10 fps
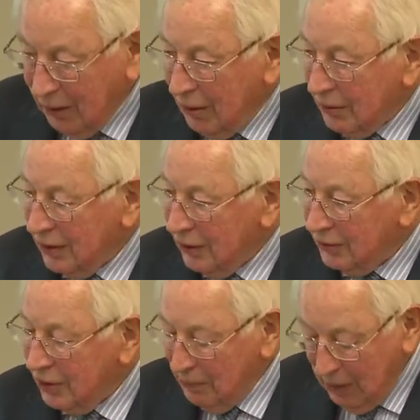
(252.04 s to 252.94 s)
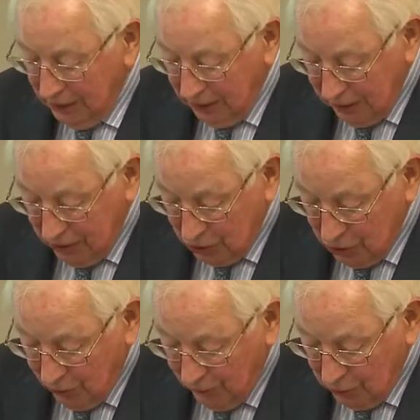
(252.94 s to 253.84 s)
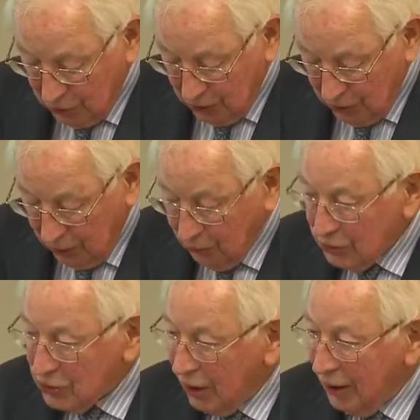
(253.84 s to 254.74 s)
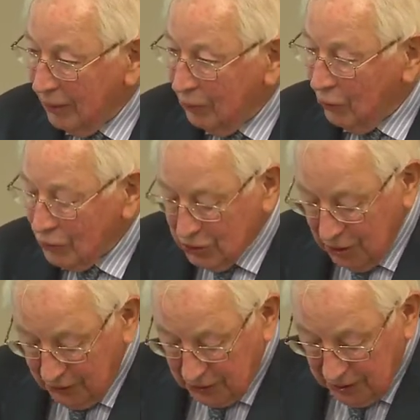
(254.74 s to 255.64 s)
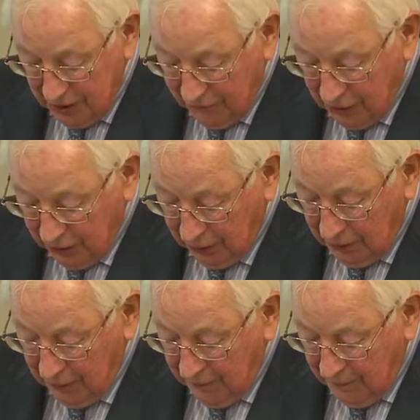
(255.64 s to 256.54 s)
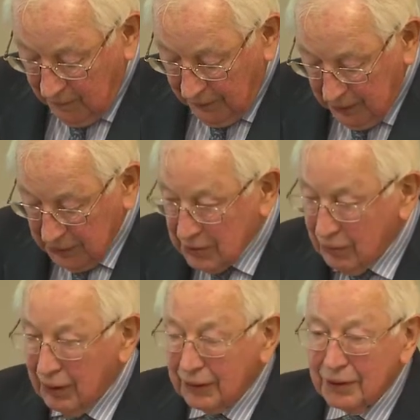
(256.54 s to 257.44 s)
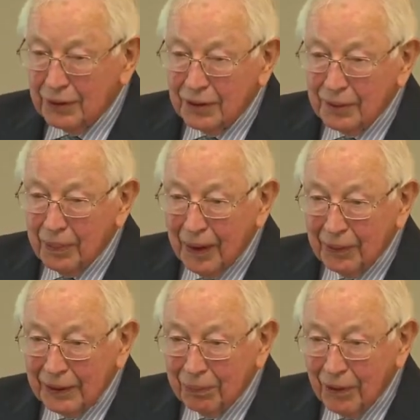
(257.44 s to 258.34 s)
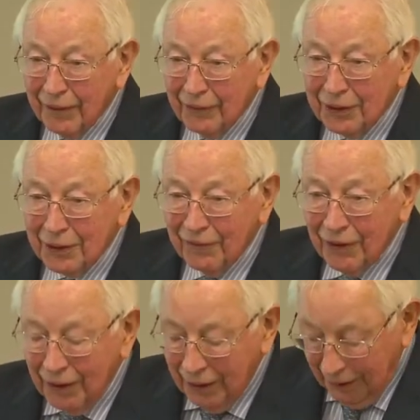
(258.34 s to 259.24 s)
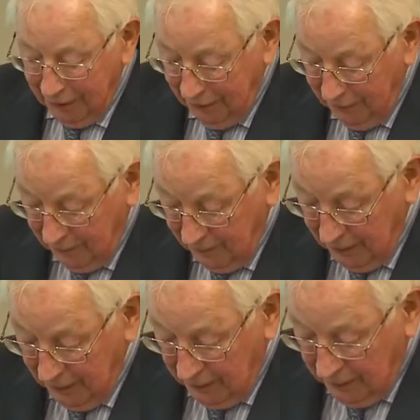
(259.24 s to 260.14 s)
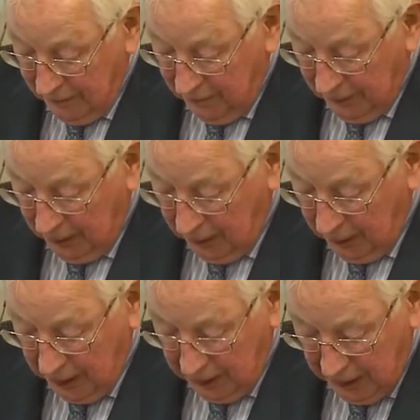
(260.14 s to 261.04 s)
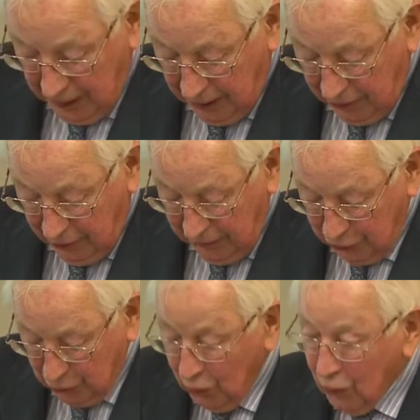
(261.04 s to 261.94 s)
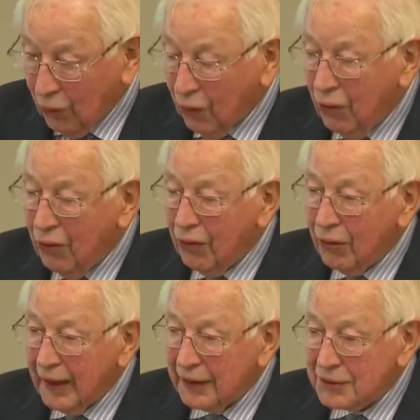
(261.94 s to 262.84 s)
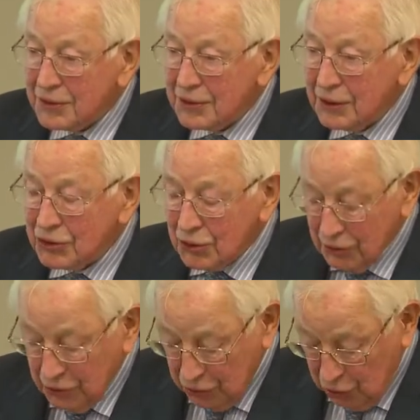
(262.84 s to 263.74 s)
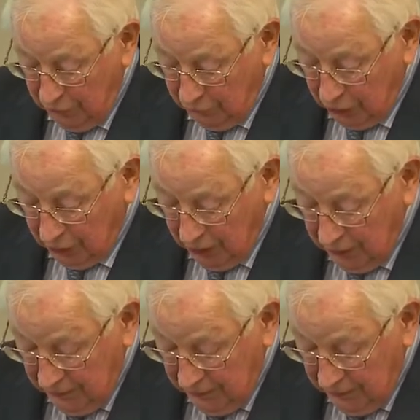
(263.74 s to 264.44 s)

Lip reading: The thematic issue of the journal which I am launching this evening is directed to the public-private divide and how, if at all, that distinction has shifted